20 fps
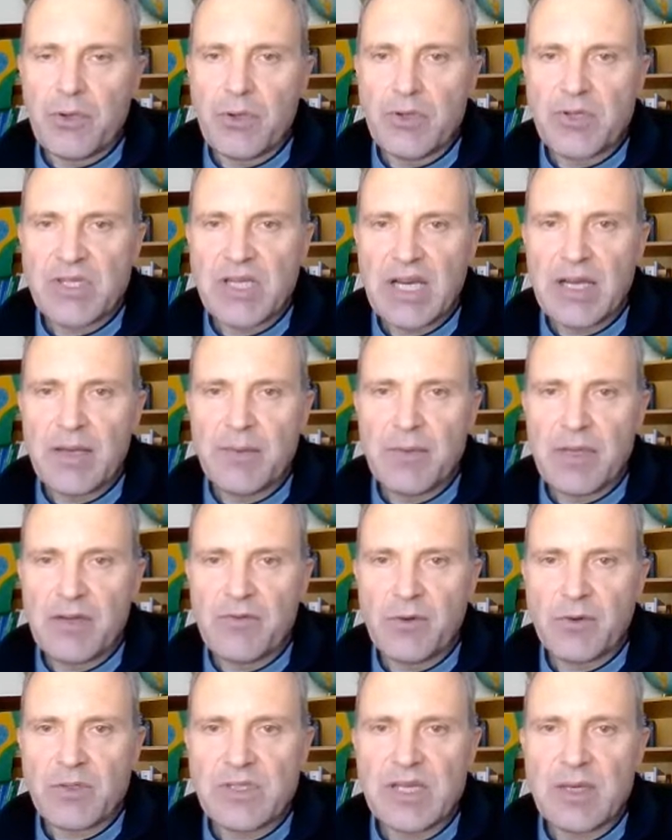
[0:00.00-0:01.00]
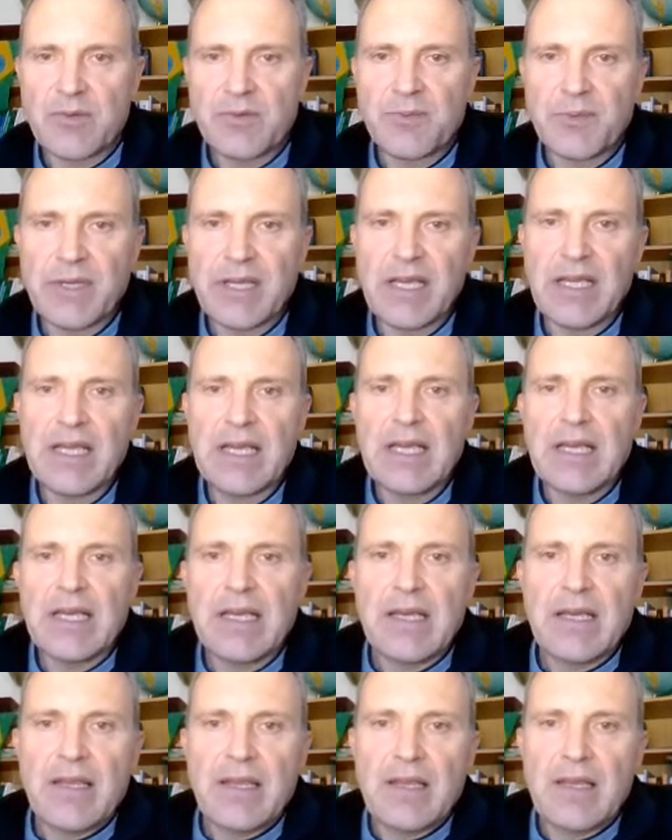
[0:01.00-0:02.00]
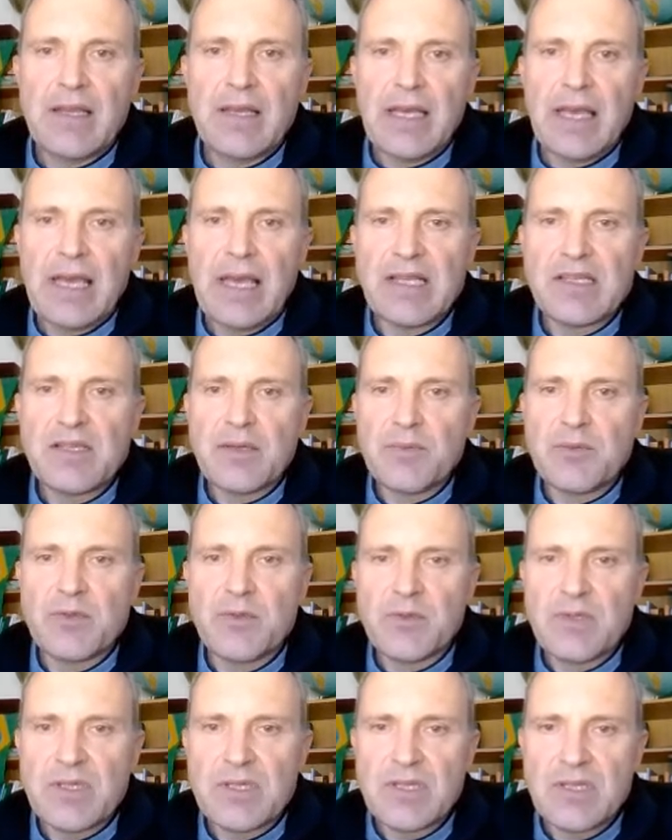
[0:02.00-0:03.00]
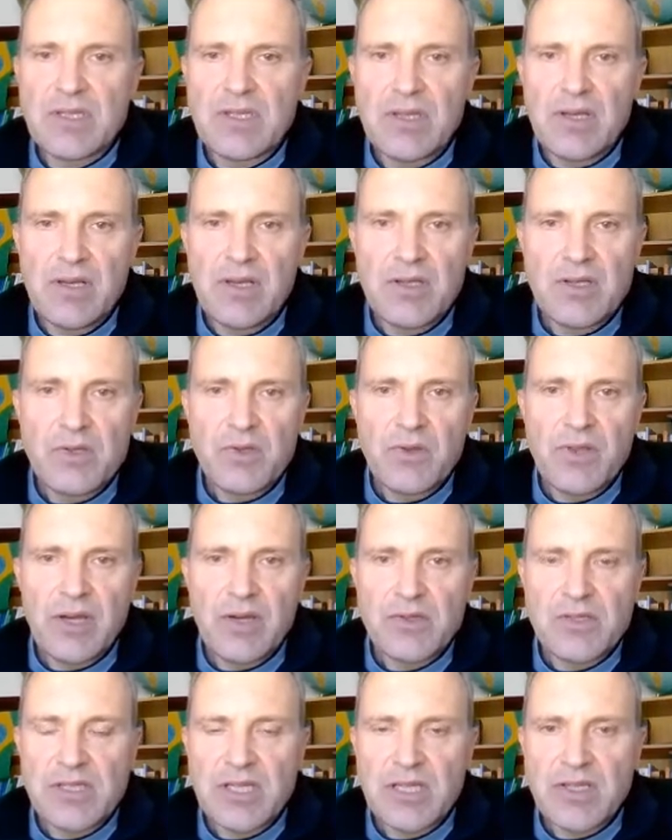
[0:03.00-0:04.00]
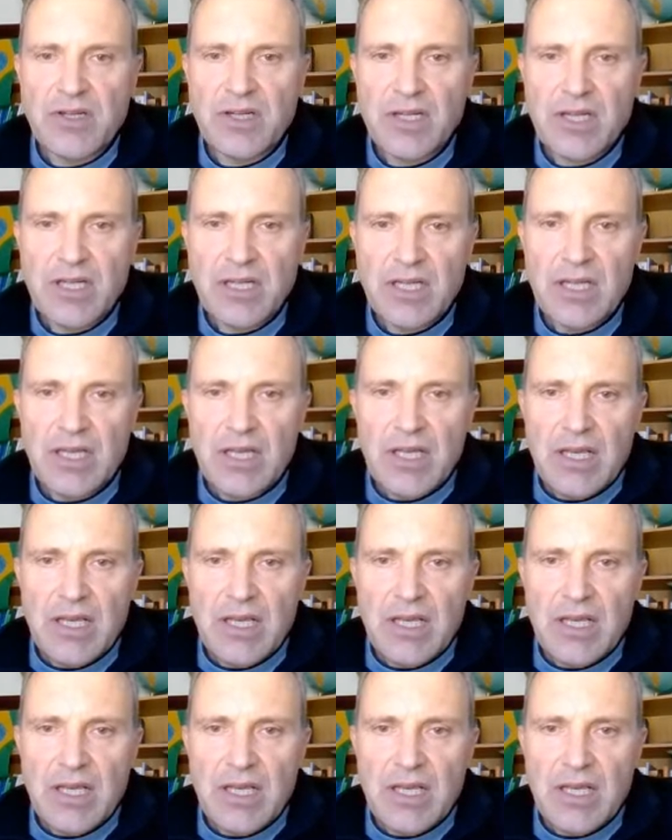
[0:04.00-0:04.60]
time and 4 times per day. Adds up to 2,600.